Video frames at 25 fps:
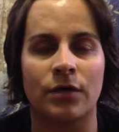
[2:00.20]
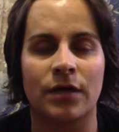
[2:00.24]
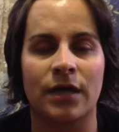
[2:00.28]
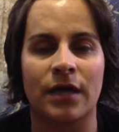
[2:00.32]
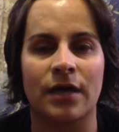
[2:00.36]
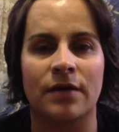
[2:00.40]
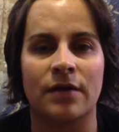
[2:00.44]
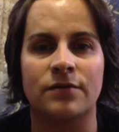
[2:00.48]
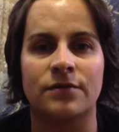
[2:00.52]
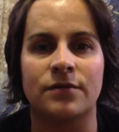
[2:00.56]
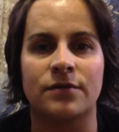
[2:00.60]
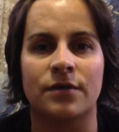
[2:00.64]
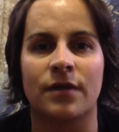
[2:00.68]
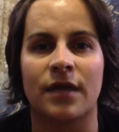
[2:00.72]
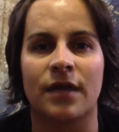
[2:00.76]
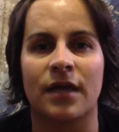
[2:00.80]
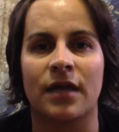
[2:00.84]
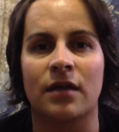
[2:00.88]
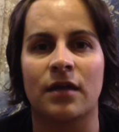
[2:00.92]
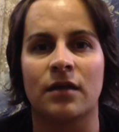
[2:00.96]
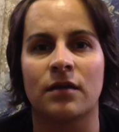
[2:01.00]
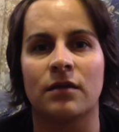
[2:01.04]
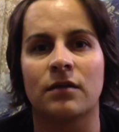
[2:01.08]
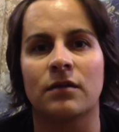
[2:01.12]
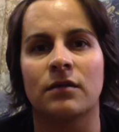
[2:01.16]
now, so they
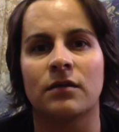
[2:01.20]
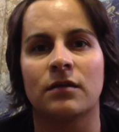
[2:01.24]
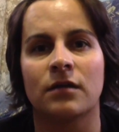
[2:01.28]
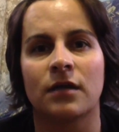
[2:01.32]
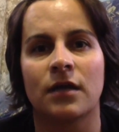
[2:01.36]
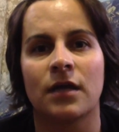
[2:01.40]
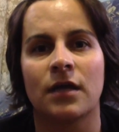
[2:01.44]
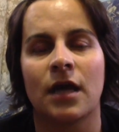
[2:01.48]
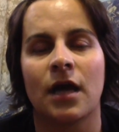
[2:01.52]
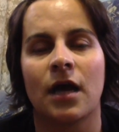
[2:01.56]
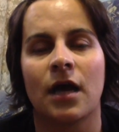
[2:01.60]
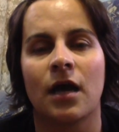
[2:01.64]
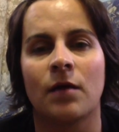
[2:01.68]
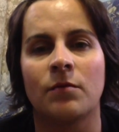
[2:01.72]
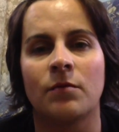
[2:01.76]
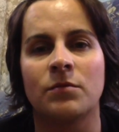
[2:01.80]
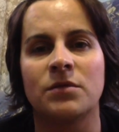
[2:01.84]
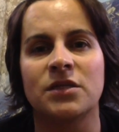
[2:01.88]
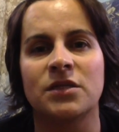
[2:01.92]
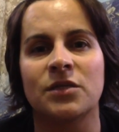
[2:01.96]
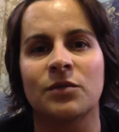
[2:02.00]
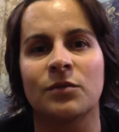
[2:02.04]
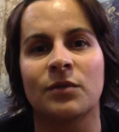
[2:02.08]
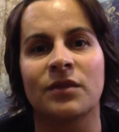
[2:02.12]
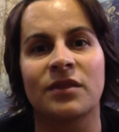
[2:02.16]
can
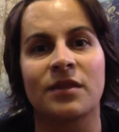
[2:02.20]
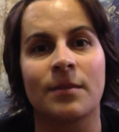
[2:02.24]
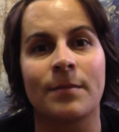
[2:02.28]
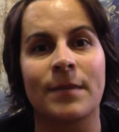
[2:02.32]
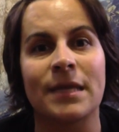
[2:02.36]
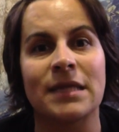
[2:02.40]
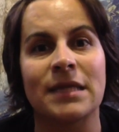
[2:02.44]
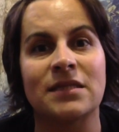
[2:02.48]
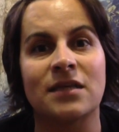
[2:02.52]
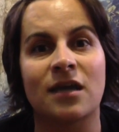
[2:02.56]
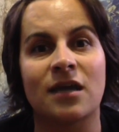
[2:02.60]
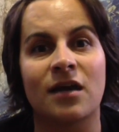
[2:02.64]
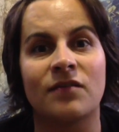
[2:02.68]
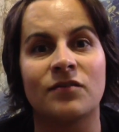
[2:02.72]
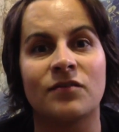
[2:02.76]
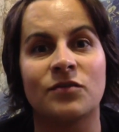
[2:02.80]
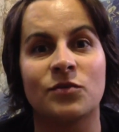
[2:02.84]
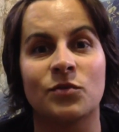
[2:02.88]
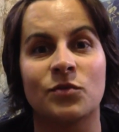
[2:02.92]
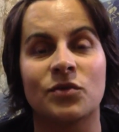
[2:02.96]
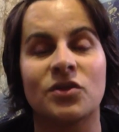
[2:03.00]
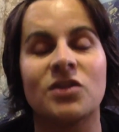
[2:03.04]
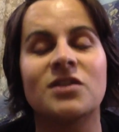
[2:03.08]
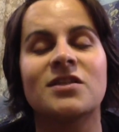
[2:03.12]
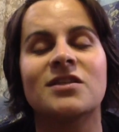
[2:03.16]
deal with the mess
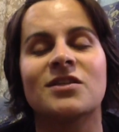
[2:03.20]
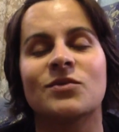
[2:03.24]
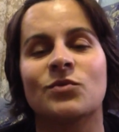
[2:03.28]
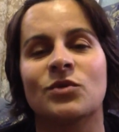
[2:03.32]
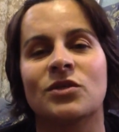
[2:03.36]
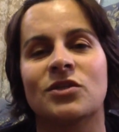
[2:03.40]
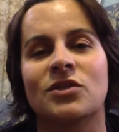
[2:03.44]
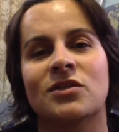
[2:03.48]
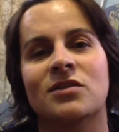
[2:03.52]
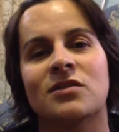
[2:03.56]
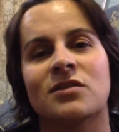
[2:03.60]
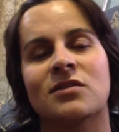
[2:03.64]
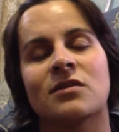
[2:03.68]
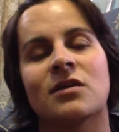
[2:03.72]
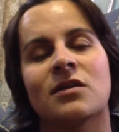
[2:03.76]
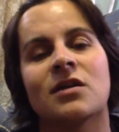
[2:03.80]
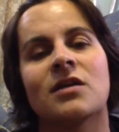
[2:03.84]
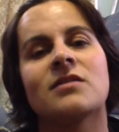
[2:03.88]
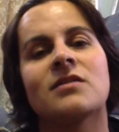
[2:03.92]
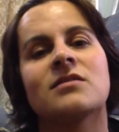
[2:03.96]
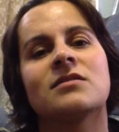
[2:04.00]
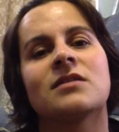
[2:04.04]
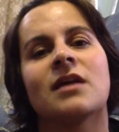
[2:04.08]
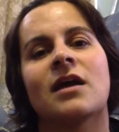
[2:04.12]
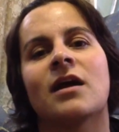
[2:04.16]
afterwards, which is
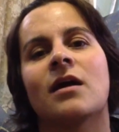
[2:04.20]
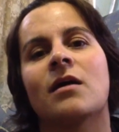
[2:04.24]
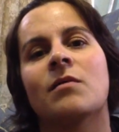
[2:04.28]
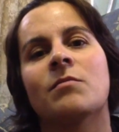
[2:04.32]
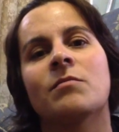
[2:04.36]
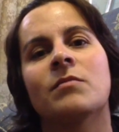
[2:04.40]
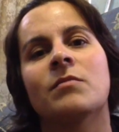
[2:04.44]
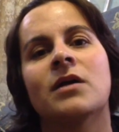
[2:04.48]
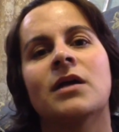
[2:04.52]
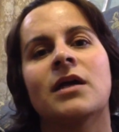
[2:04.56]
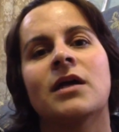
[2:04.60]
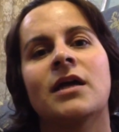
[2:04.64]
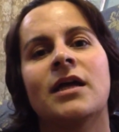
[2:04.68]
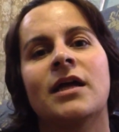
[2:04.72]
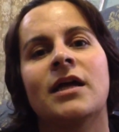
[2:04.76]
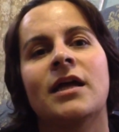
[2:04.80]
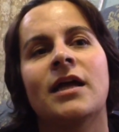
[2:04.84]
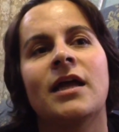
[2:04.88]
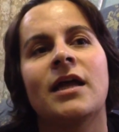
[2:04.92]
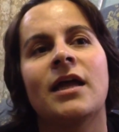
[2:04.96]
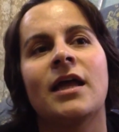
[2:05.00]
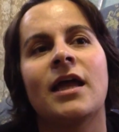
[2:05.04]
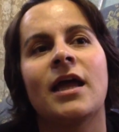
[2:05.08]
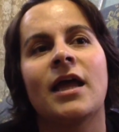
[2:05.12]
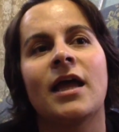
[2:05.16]
nice.
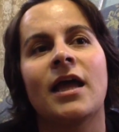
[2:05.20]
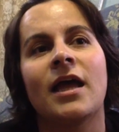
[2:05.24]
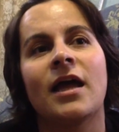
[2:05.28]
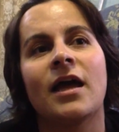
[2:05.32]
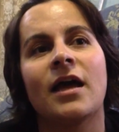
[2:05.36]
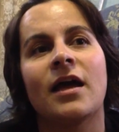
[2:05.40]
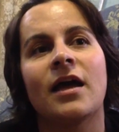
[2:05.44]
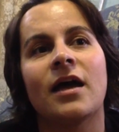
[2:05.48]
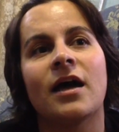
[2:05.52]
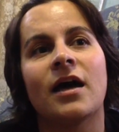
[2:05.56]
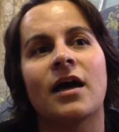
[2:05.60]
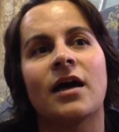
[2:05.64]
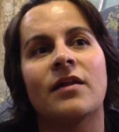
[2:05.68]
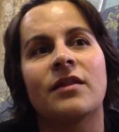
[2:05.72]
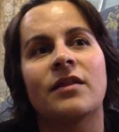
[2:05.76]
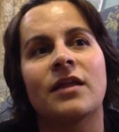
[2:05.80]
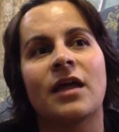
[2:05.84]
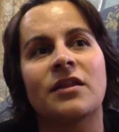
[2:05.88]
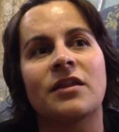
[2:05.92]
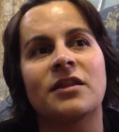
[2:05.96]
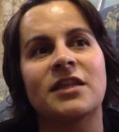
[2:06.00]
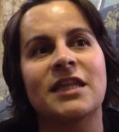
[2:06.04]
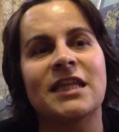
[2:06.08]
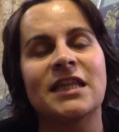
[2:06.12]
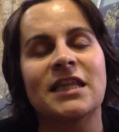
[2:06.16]
The
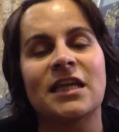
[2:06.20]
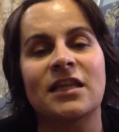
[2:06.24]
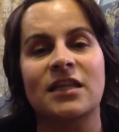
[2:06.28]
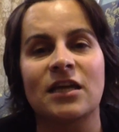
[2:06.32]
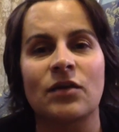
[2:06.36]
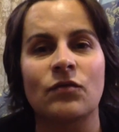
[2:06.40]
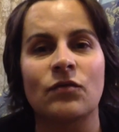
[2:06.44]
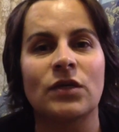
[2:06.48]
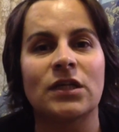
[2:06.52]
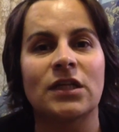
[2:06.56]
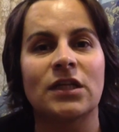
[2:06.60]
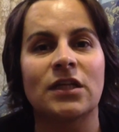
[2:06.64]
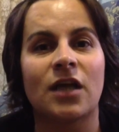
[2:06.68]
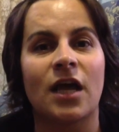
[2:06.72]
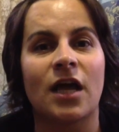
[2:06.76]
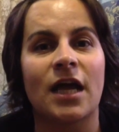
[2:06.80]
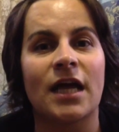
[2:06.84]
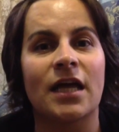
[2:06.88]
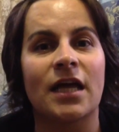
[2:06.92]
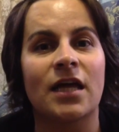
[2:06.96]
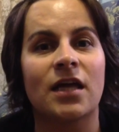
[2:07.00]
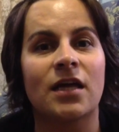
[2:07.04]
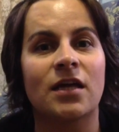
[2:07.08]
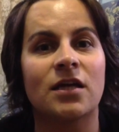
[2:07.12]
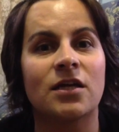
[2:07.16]
other thing that they really
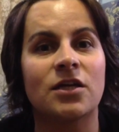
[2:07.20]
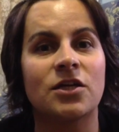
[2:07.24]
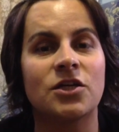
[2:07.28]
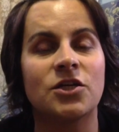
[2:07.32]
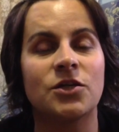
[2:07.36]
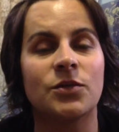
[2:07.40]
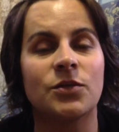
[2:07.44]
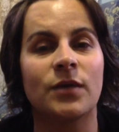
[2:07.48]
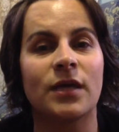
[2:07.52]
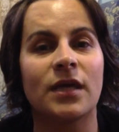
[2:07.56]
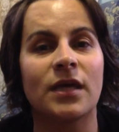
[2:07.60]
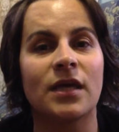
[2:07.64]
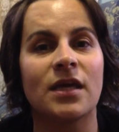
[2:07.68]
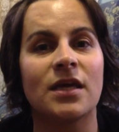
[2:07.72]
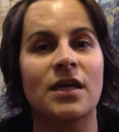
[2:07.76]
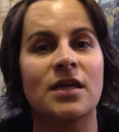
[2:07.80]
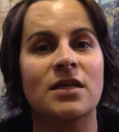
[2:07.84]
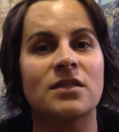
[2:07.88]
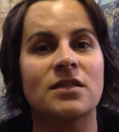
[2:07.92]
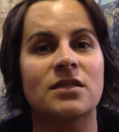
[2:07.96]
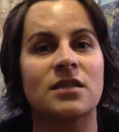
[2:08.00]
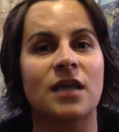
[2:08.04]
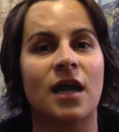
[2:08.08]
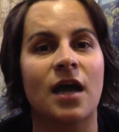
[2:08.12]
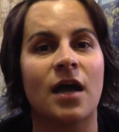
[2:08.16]
like doing
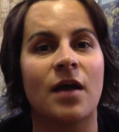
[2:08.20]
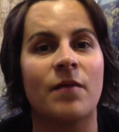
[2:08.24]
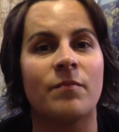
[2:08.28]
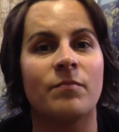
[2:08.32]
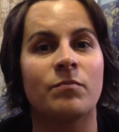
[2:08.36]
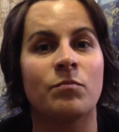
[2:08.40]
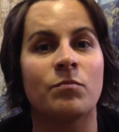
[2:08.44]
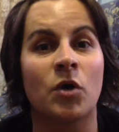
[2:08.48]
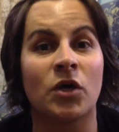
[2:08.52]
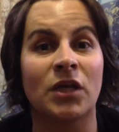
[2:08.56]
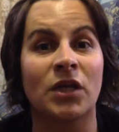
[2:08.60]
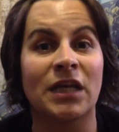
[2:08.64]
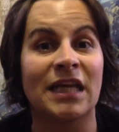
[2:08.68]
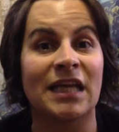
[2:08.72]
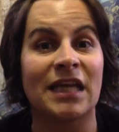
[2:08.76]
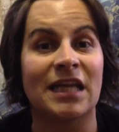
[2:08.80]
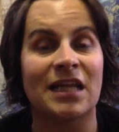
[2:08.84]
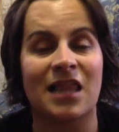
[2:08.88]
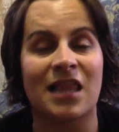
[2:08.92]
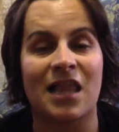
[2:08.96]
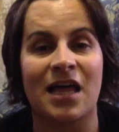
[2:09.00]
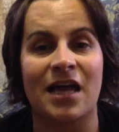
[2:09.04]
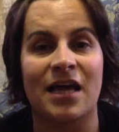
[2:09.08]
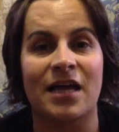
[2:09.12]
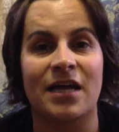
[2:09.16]
is modelling
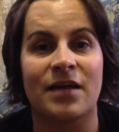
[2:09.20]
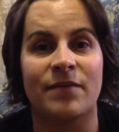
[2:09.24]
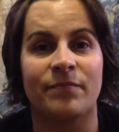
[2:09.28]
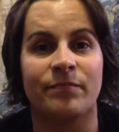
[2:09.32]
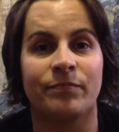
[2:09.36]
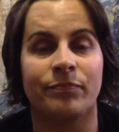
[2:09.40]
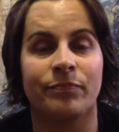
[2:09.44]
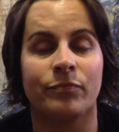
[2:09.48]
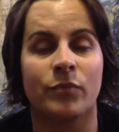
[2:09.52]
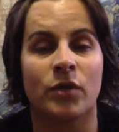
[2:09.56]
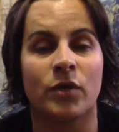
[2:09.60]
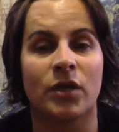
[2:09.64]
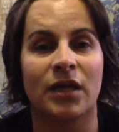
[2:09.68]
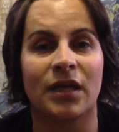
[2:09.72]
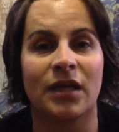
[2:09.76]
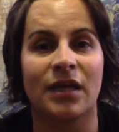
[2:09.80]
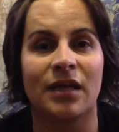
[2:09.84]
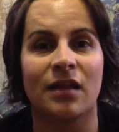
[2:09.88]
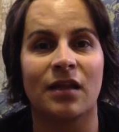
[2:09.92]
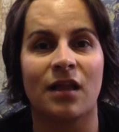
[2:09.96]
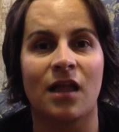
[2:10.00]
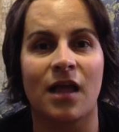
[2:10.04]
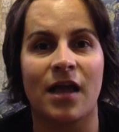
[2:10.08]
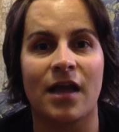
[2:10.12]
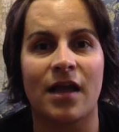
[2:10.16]
clay. Modelling
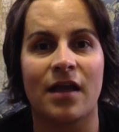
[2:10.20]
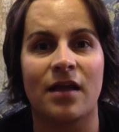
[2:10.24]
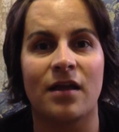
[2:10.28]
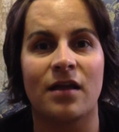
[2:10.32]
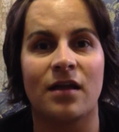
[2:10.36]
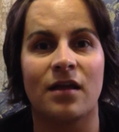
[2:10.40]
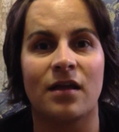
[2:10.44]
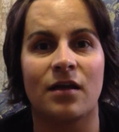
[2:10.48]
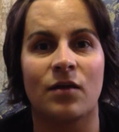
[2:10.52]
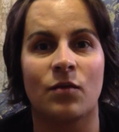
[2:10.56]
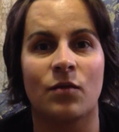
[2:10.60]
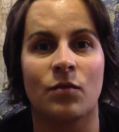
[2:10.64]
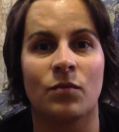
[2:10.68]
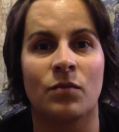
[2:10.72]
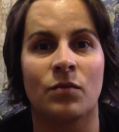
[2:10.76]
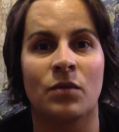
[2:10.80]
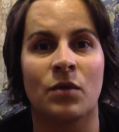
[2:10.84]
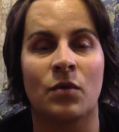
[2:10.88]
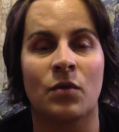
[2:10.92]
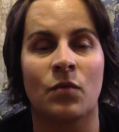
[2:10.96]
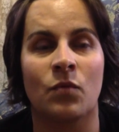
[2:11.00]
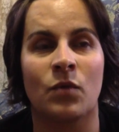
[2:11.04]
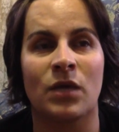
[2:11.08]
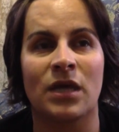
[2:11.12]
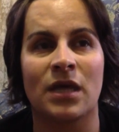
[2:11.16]
clay,
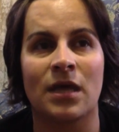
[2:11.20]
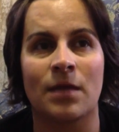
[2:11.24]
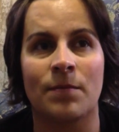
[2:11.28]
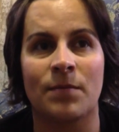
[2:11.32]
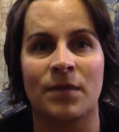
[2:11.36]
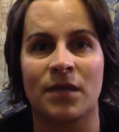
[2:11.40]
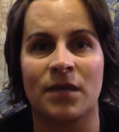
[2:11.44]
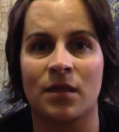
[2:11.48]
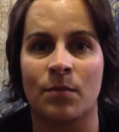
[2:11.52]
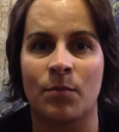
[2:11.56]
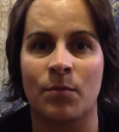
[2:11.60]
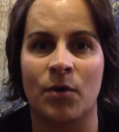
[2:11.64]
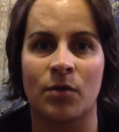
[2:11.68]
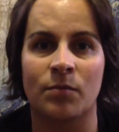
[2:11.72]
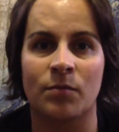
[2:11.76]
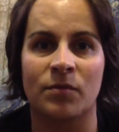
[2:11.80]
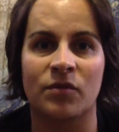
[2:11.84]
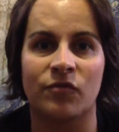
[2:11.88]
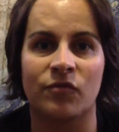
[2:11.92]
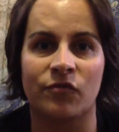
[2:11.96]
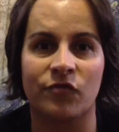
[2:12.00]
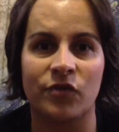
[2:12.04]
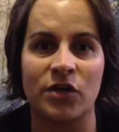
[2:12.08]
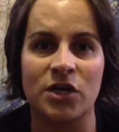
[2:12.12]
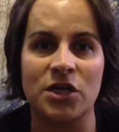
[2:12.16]
that we keep it in the bottom of
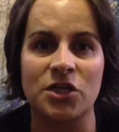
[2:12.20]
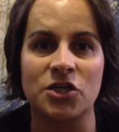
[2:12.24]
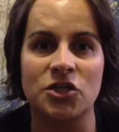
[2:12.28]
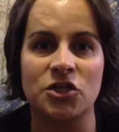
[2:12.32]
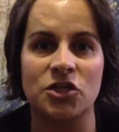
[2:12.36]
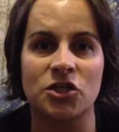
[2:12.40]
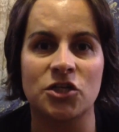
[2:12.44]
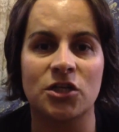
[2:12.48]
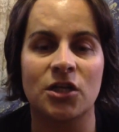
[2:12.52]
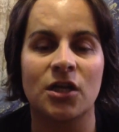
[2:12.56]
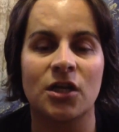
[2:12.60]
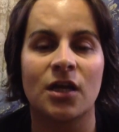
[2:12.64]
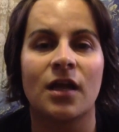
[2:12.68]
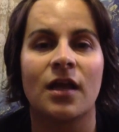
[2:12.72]
the fridge,